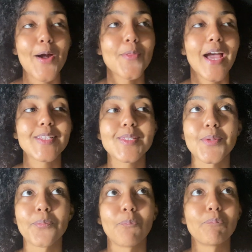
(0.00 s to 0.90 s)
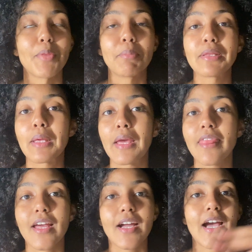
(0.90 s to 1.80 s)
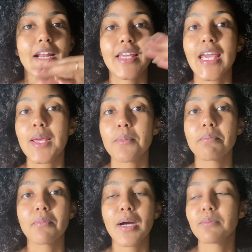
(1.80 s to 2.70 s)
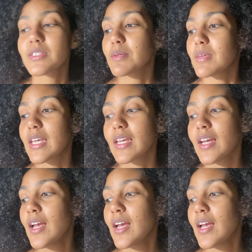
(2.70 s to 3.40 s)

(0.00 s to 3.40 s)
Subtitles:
That's the plan that kind of came up to me